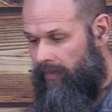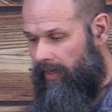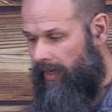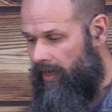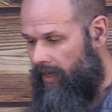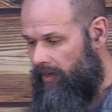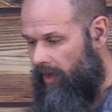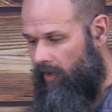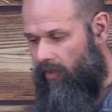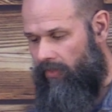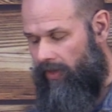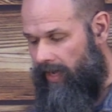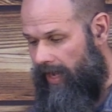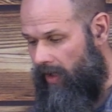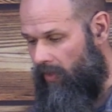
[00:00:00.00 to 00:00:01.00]
All
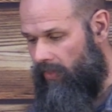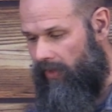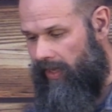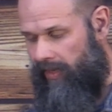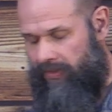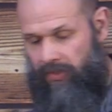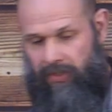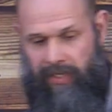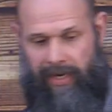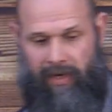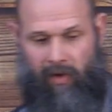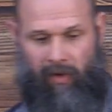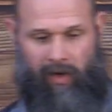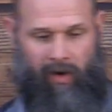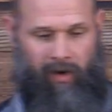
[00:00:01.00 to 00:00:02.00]
the counselors I
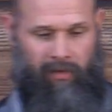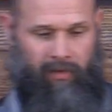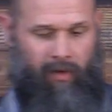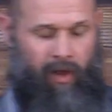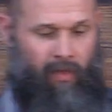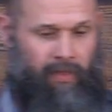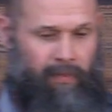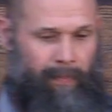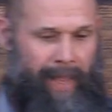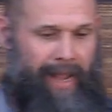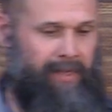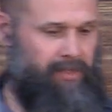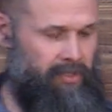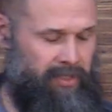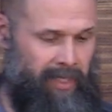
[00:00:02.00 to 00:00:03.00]
know at Heartland, all the
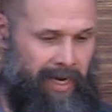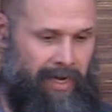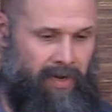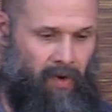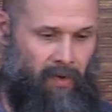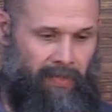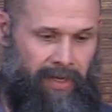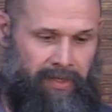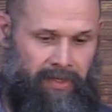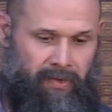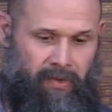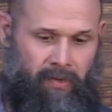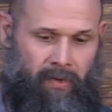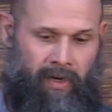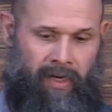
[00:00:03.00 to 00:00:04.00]
pastors that I know that
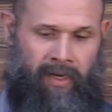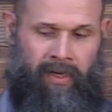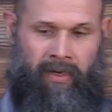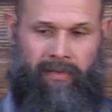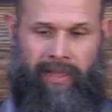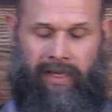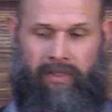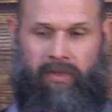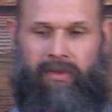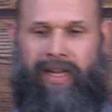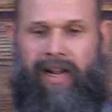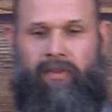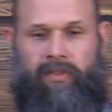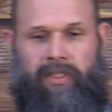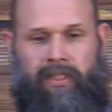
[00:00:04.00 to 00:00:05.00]
do
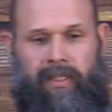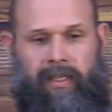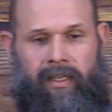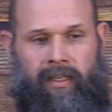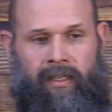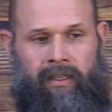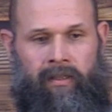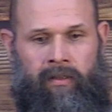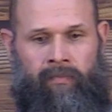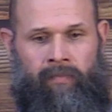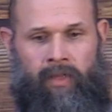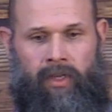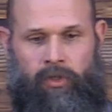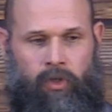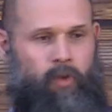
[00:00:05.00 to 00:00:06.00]
counseling,
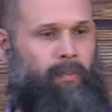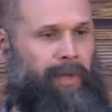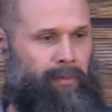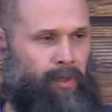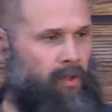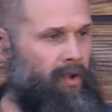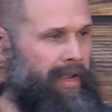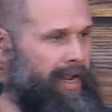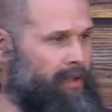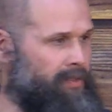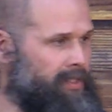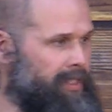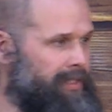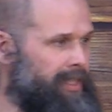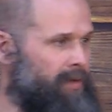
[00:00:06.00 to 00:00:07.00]
do biblical
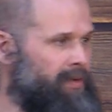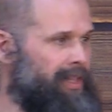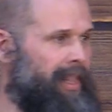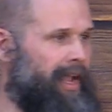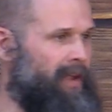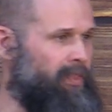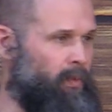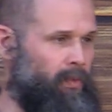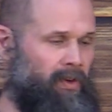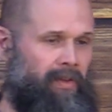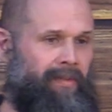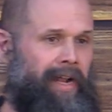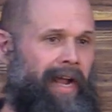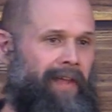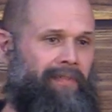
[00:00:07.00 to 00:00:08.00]
counseling. They rely on the Word
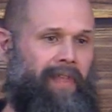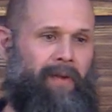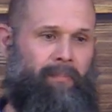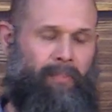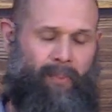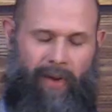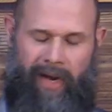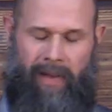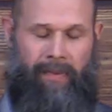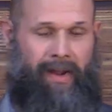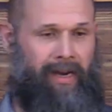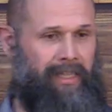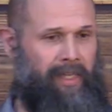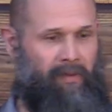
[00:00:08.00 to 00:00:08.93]
of God. They pray about it.